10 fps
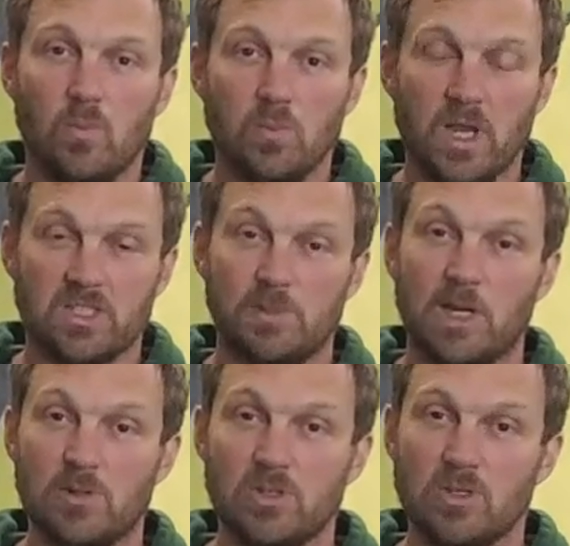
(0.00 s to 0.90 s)
next time you
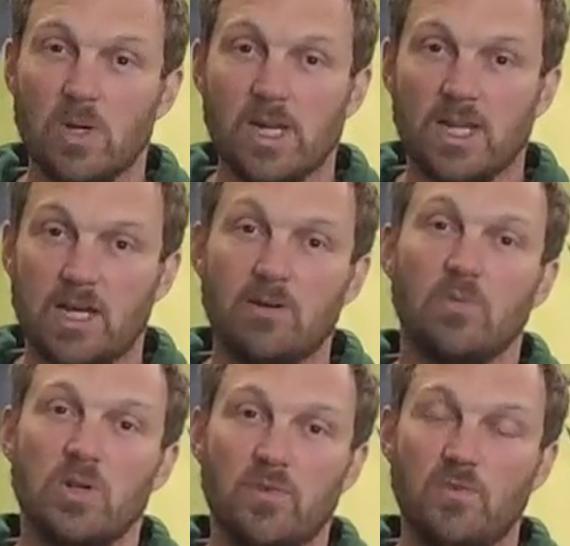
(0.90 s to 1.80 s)
come and do a
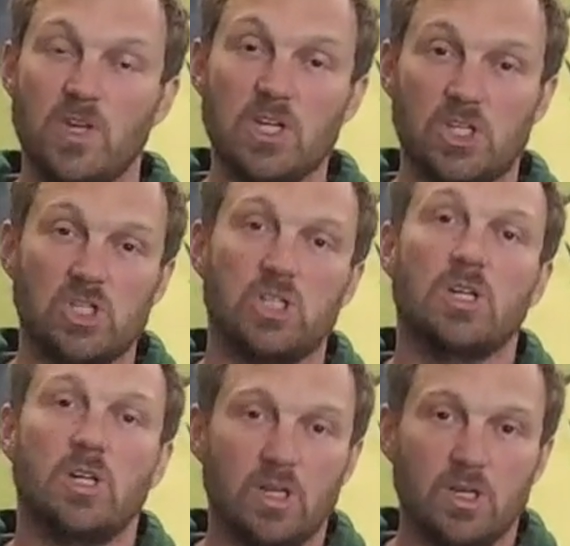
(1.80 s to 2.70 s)
workout, when you finish,
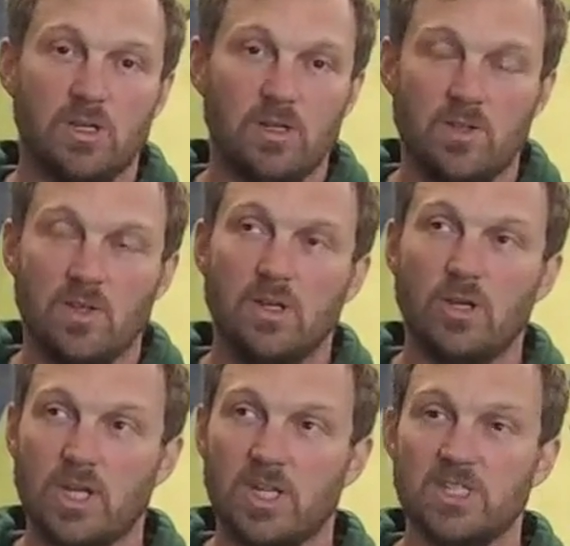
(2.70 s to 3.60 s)

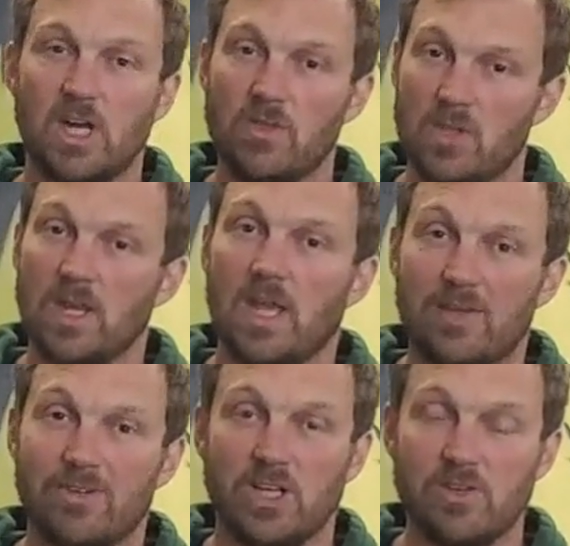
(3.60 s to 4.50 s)
look at yourself and think,
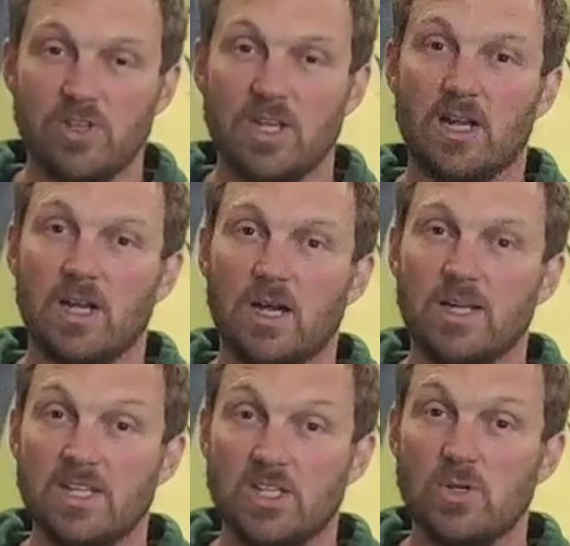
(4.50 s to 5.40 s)
have I done everything I
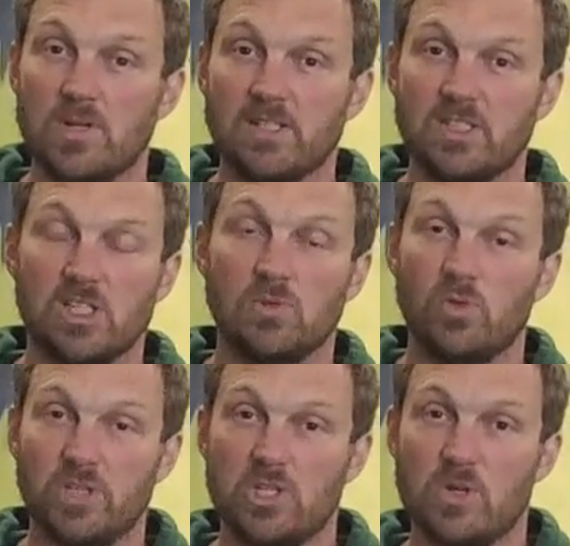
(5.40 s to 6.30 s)
need to do in that session?
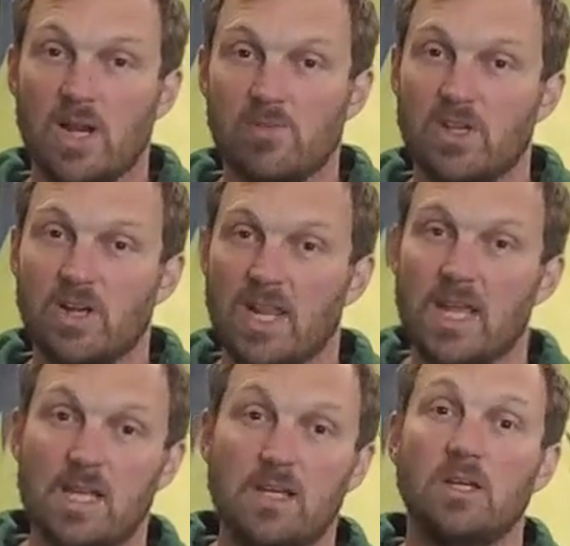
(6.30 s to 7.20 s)
Was I doing everything I
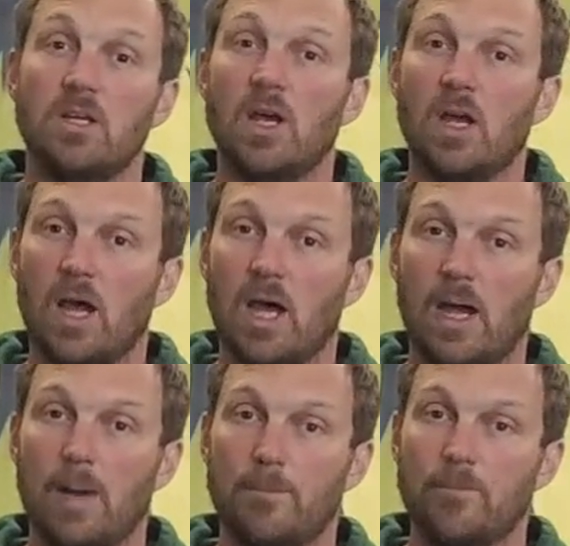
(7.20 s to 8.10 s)

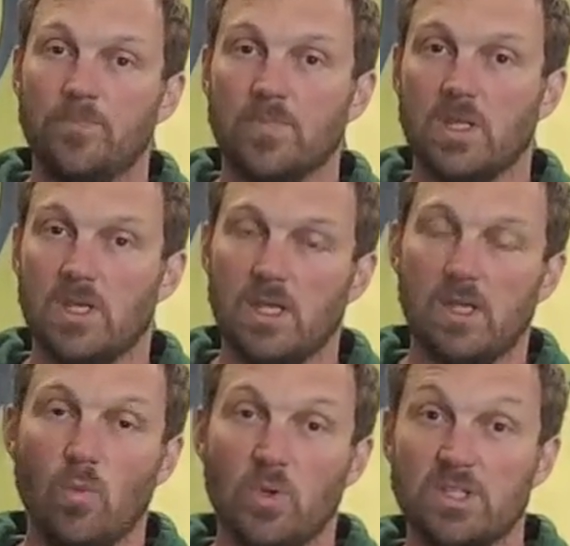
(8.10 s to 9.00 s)
can
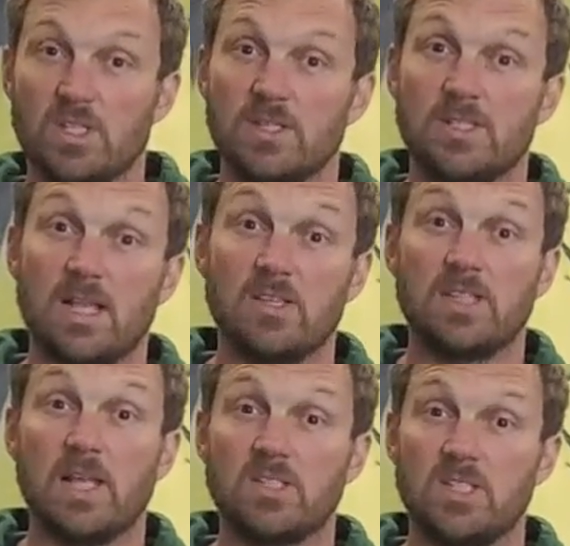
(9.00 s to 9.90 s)
with the
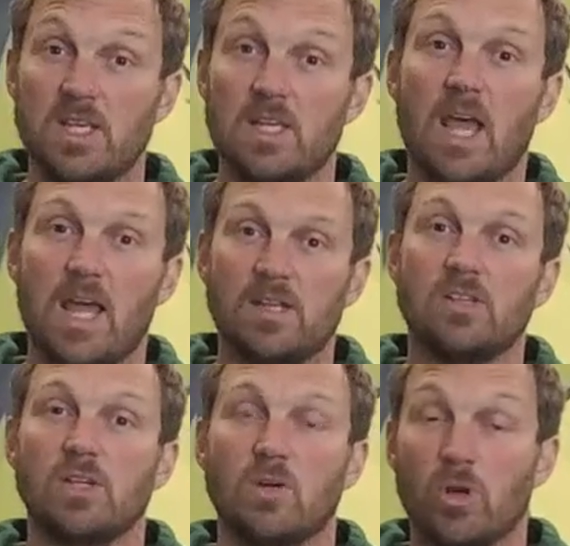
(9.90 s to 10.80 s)
intensity and
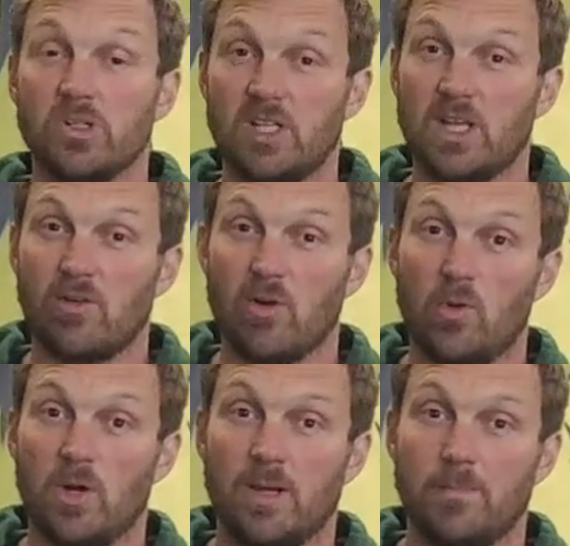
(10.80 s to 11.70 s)
the quality that I
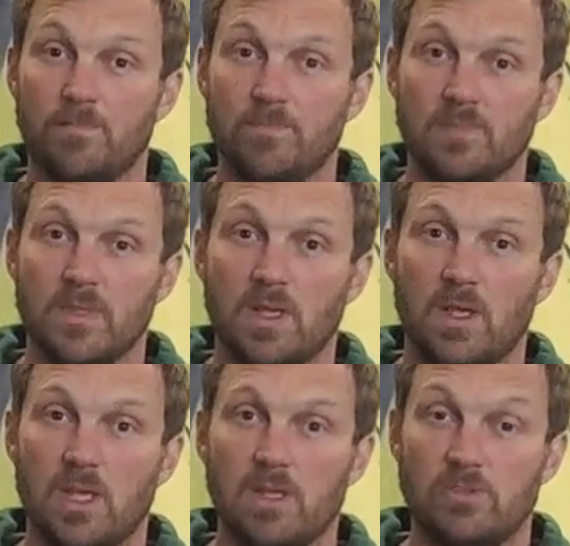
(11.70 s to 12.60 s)
require?
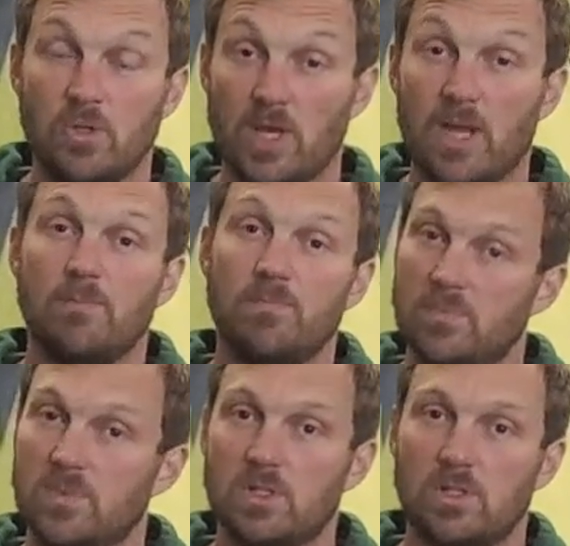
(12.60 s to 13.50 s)
Do that,
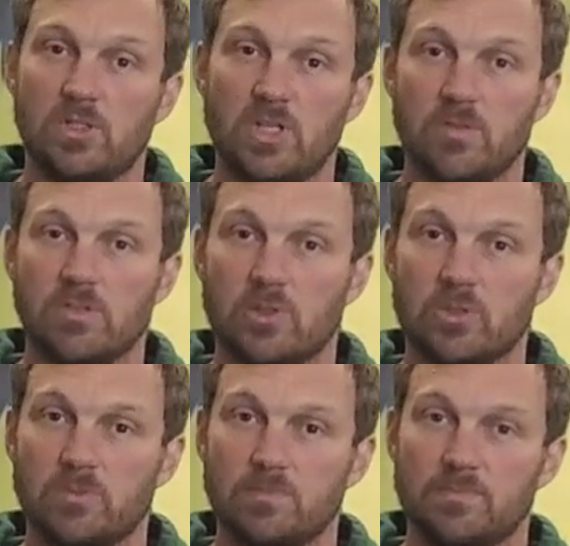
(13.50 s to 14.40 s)
you see good
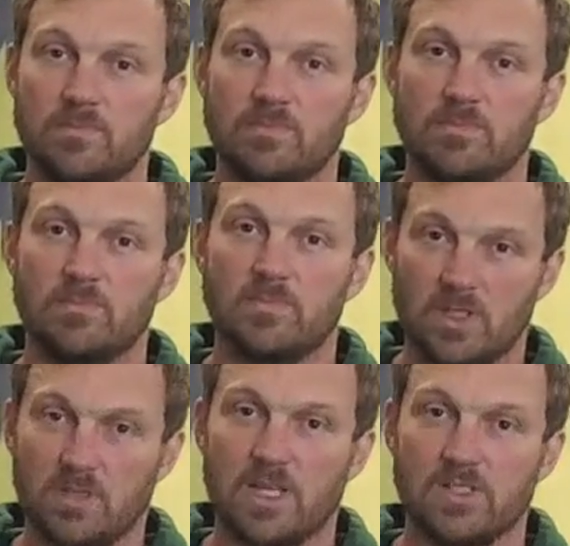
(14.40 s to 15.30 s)
results.
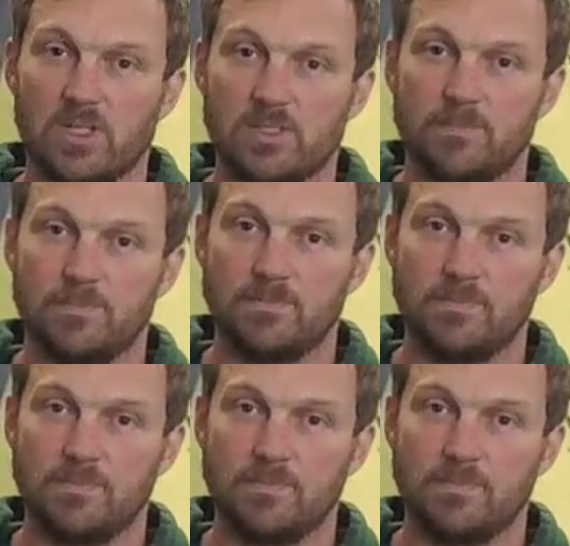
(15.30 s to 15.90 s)
Thanks, guys.